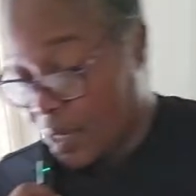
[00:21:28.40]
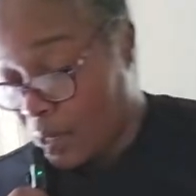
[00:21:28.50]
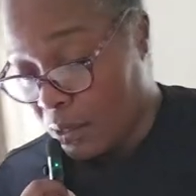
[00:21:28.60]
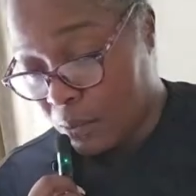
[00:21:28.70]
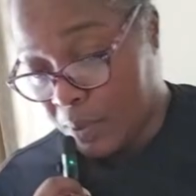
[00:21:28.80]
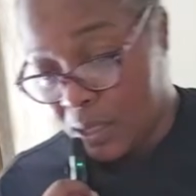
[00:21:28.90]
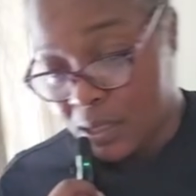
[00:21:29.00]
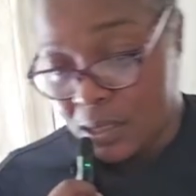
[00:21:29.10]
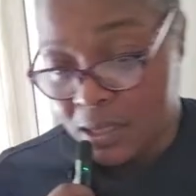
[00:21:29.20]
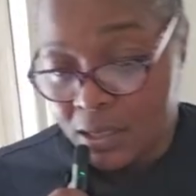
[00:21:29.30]
my candle
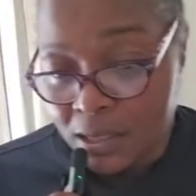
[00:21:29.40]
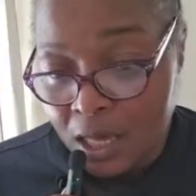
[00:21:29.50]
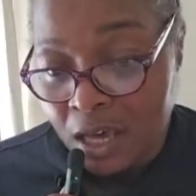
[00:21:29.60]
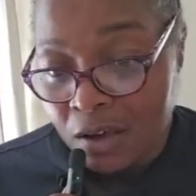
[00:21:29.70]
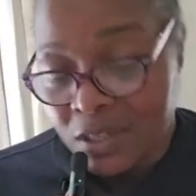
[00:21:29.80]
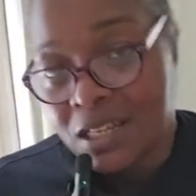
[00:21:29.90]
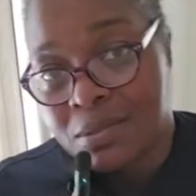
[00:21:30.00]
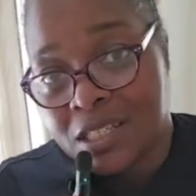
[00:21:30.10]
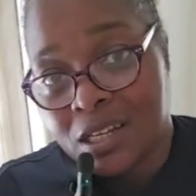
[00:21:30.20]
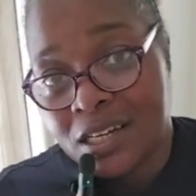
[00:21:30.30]
business, which I'm
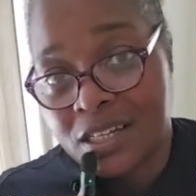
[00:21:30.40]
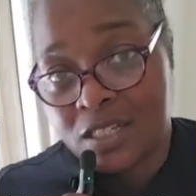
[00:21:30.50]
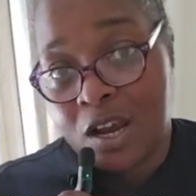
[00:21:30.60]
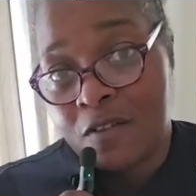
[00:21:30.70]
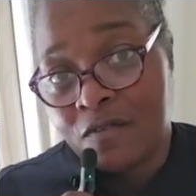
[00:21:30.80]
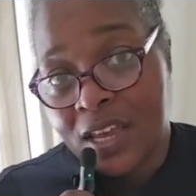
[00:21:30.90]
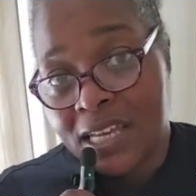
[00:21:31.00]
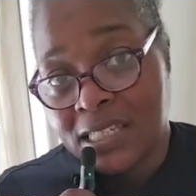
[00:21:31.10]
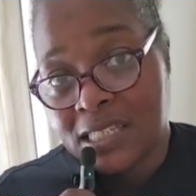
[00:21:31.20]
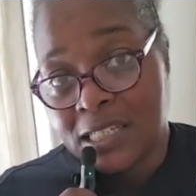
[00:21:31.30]
still in the starting
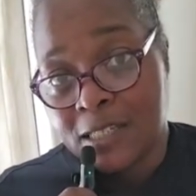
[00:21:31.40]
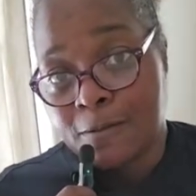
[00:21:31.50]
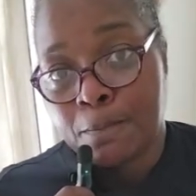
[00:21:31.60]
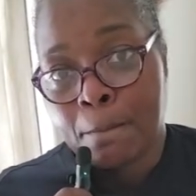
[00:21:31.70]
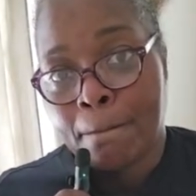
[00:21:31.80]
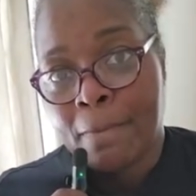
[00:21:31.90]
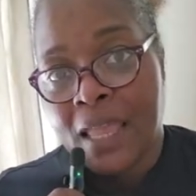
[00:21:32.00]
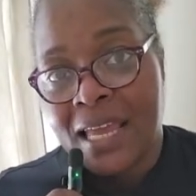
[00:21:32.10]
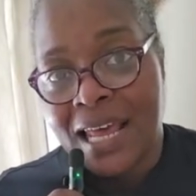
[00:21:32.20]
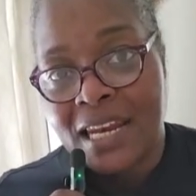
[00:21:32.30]
phases,
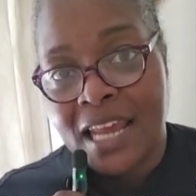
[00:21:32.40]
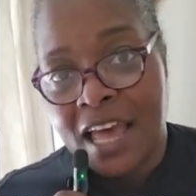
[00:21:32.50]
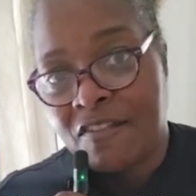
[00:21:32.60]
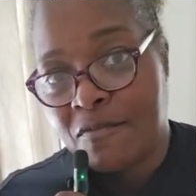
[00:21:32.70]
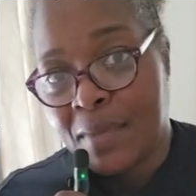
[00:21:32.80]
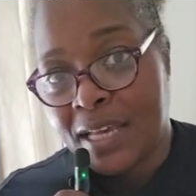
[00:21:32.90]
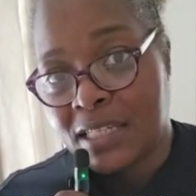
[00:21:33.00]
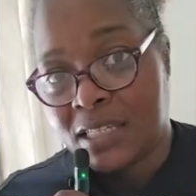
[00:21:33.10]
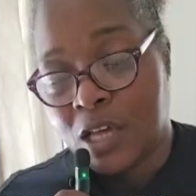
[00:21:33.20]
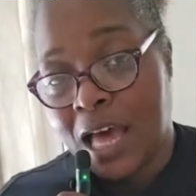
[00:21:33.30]
and I didn't
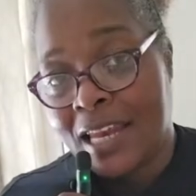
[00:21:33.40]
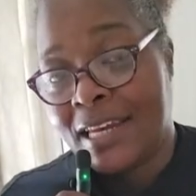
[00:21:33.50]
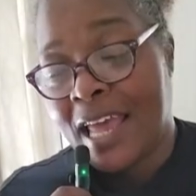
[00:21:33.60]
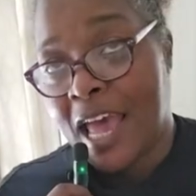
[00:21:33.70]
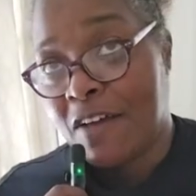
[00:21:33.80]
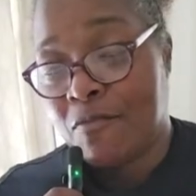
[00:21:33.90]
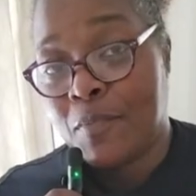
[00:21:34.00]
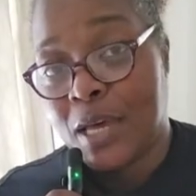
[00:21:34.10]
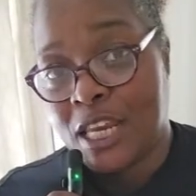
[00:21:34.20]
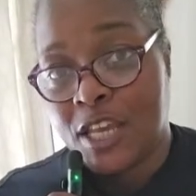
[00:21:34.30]
have
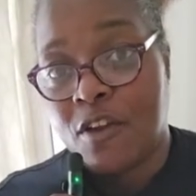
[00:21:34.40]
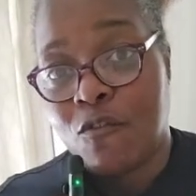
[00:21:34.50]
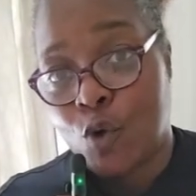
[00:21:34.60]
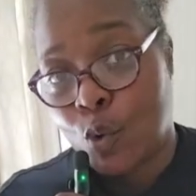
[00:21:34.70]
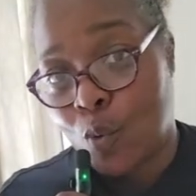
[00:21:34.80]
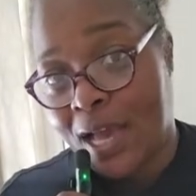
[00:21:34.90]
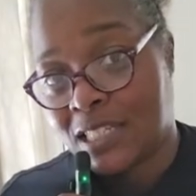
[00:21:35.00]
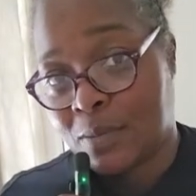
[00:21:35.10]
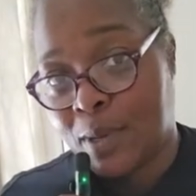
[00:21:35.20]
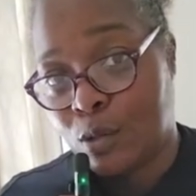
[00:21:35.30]
money for a
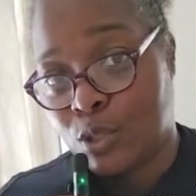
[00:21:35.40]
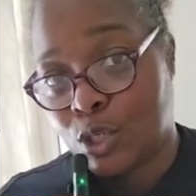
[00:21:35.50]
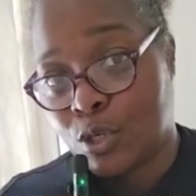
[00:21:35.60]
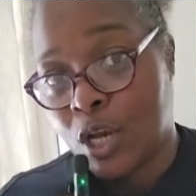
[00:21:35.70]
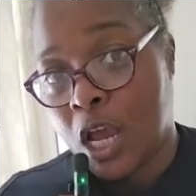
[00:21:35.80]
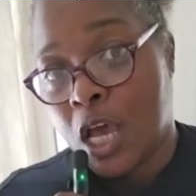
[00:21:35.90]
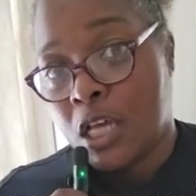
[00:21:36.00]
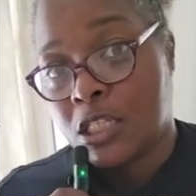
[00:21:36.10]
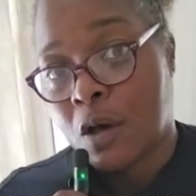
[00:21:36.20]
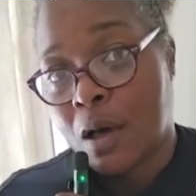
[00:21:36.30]
wax melter,
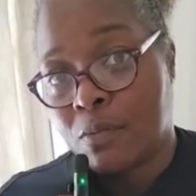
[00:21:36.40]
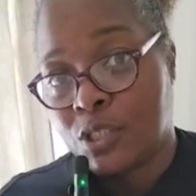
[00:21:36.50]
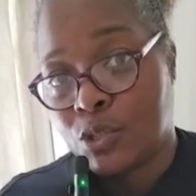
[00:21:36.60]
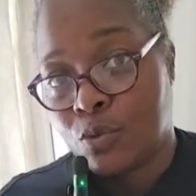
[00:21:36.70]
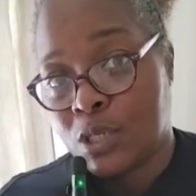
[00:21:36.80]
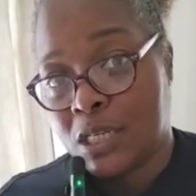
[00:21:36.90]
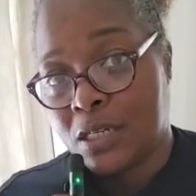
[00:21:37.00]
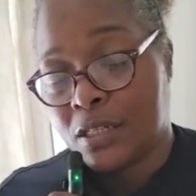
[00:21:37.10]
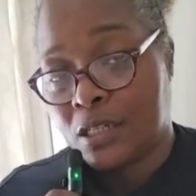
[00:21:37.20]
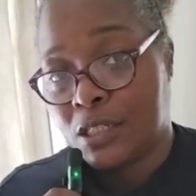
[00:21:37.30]
so I was doing
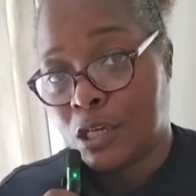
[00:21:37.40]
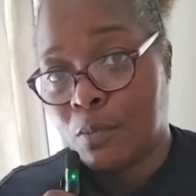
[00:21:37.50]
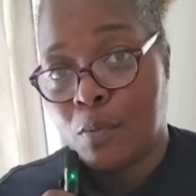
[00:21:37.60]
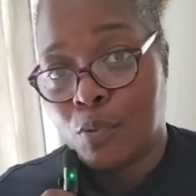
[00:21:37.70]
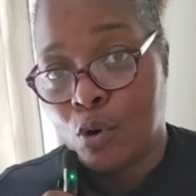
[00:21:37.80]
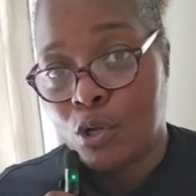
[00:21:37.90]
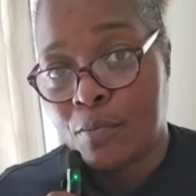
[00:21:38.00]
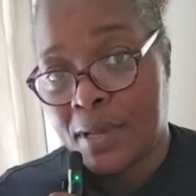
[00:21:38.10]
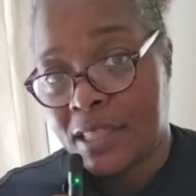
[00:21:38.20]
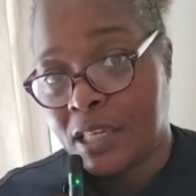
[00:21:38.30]
the double
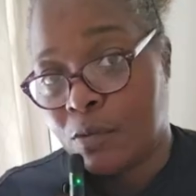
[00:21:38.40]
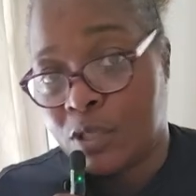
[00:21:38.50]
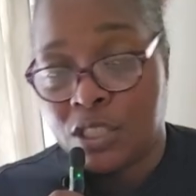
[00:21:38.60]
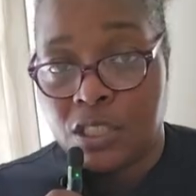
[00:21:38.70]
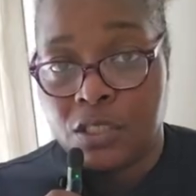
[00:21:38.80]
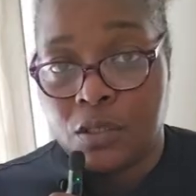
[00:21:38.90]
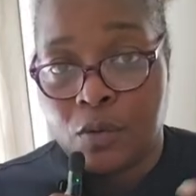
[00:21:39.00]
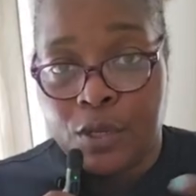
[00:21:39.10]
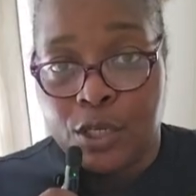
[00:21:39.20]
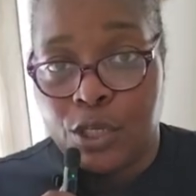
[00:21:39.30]
boiler method, which is
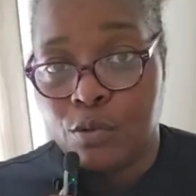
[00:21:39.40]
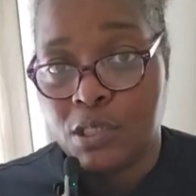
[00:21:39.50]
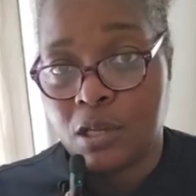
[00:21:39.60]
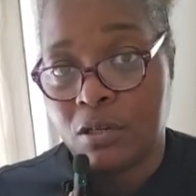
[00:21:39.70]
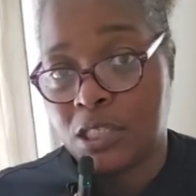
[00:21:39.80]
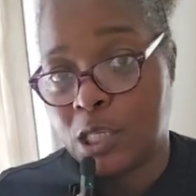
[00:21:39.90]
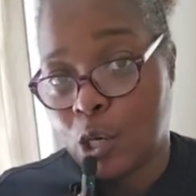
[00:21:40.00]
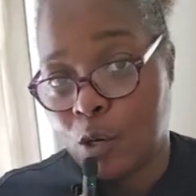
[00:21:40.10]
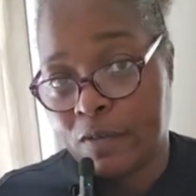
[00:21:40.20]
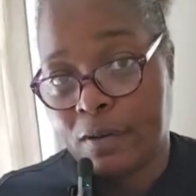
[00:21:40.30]
when you use it on the
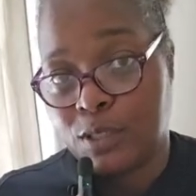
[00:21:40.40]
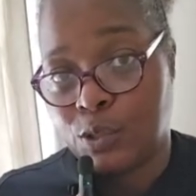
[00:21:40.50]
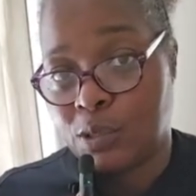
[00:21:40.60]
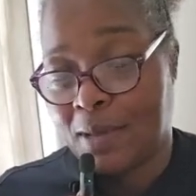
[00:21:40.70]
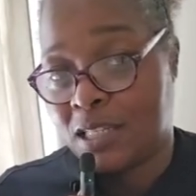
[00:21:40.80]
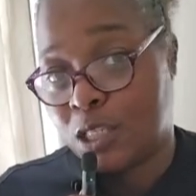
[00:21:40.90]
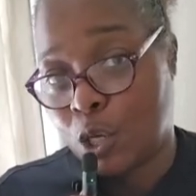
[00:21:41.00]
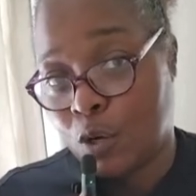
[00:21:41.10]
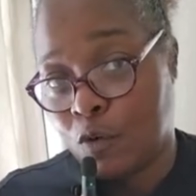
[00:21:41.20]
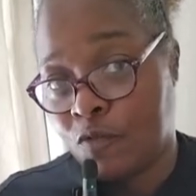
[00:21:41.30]
stove. I was using my
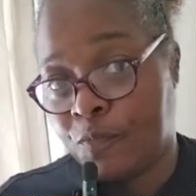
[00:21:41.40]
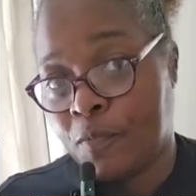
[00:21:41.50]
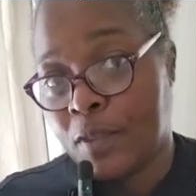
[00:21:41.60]
stove.